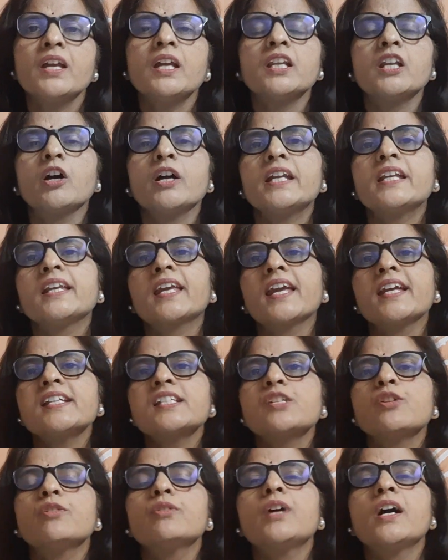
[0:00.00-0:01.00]
Now, in
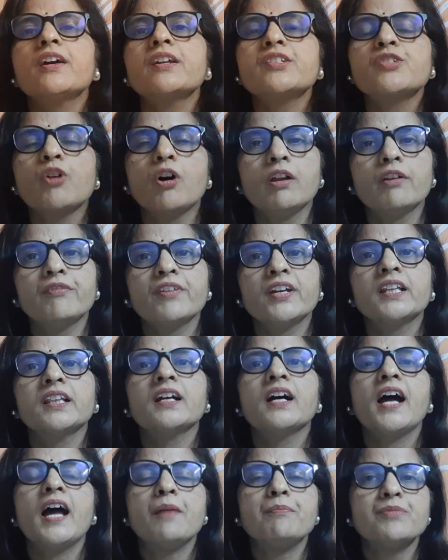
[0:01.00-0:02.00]
case you are solving the
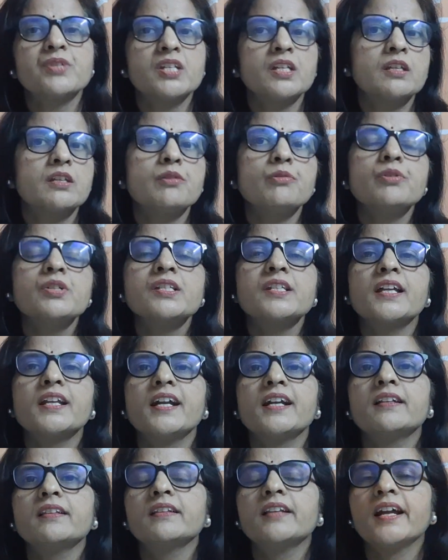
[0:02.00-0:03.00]
MCQs, then
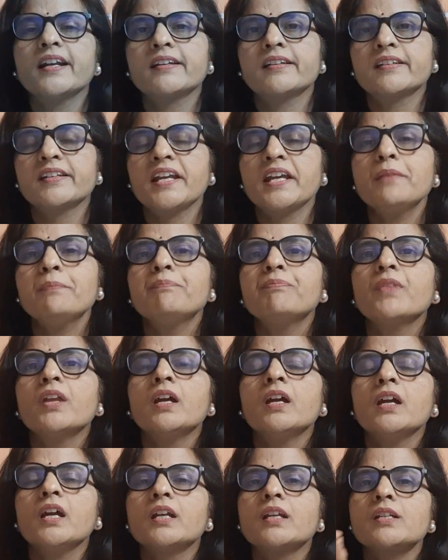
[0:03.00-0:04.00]
at that time,
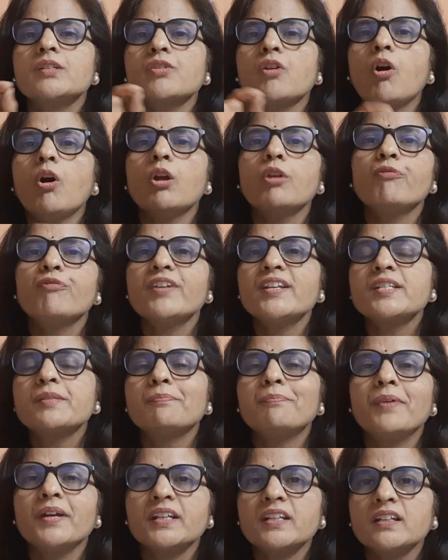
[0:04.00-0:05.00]
it is always
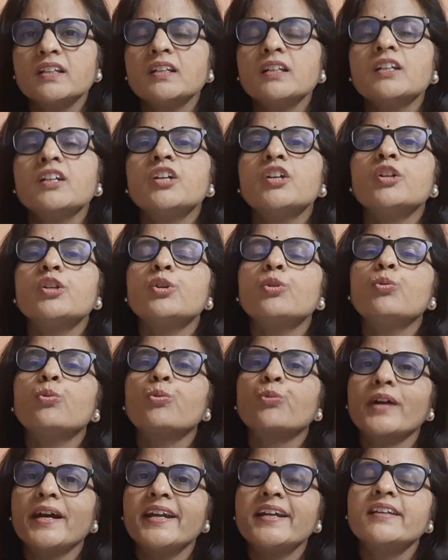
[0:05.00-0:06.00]
better you
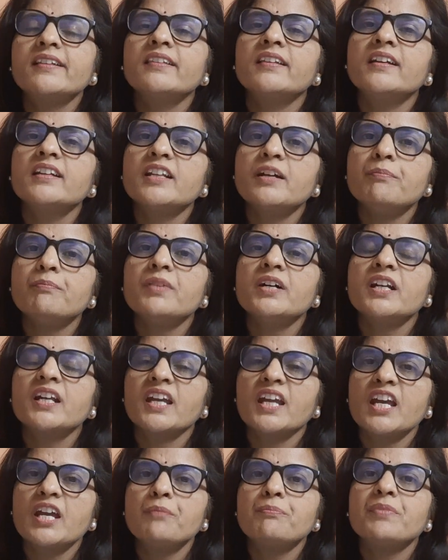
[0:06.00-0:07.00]
write the number
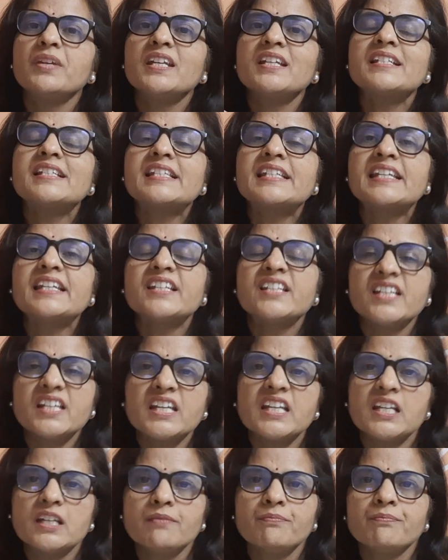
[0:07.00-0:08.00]
A, B, C,
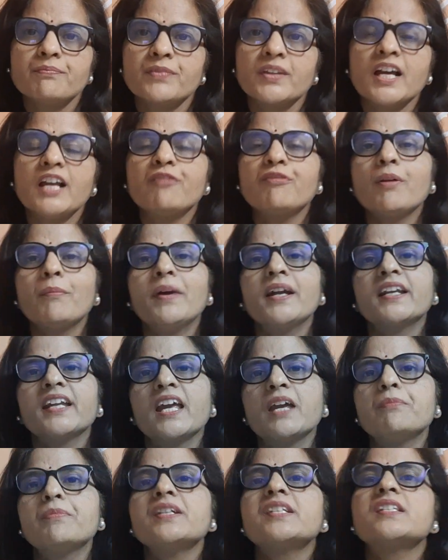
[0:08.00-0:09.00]
D, the alphabet
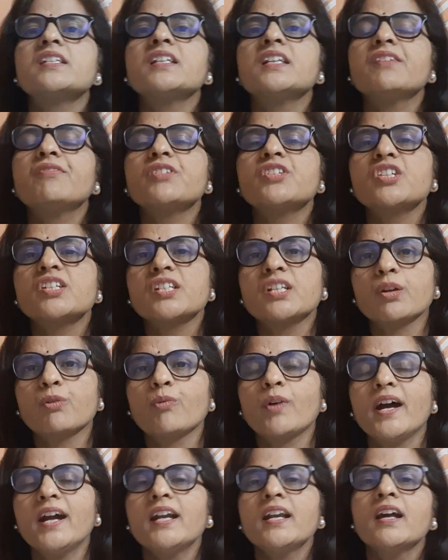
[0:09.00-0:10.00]
A, B, C, D which is
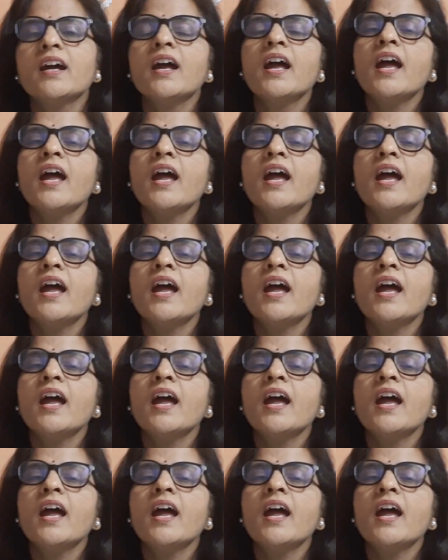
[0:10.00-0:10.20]
required,